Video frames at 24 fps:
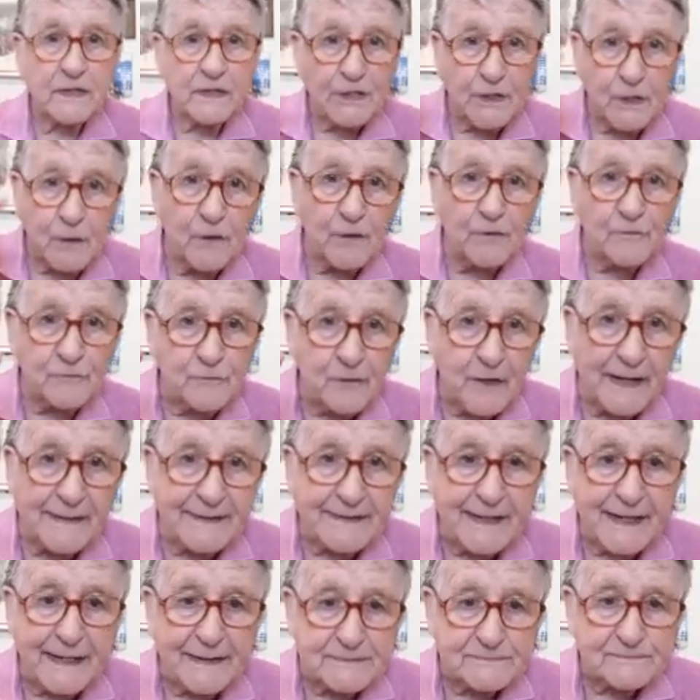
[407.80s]
Go and find
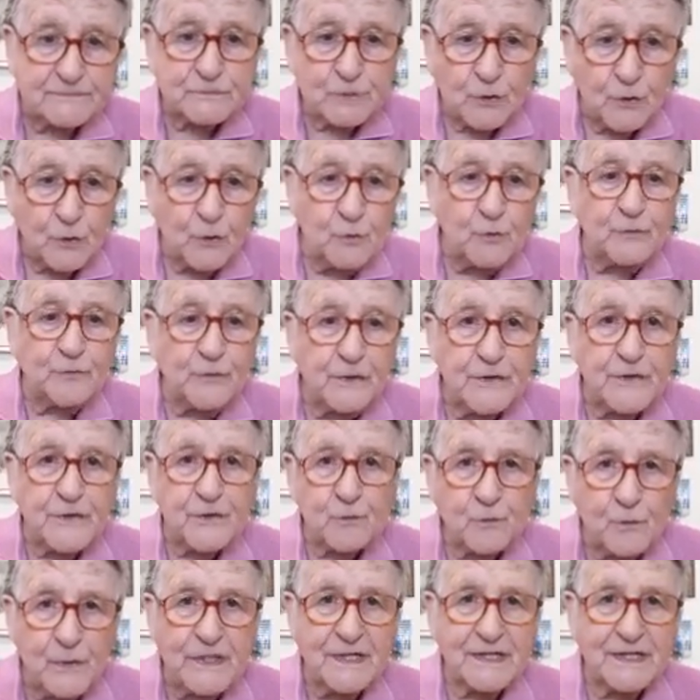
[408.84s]
out who
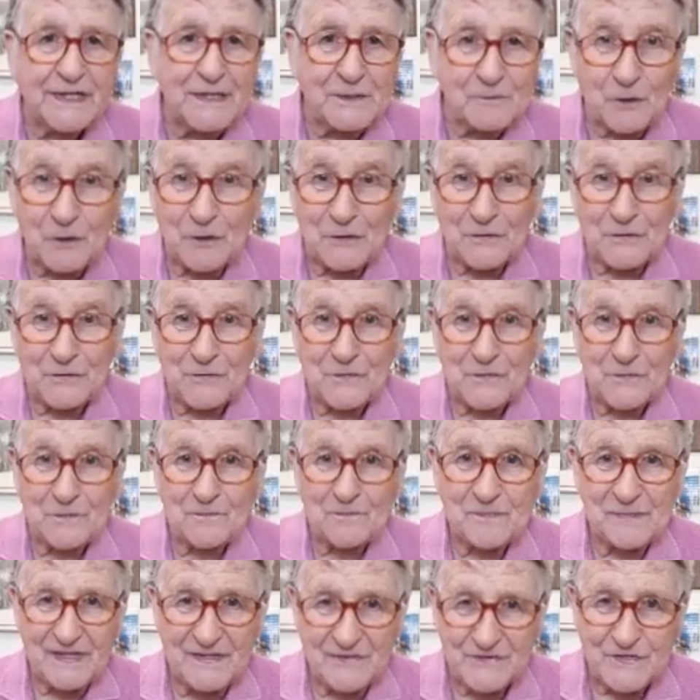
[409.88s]
Phyllis Wheatley was.
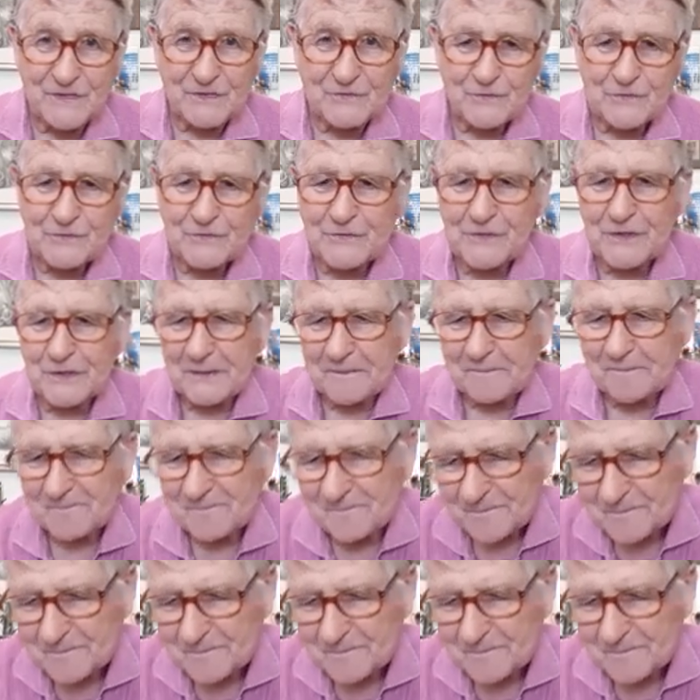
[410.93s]
It's interesting.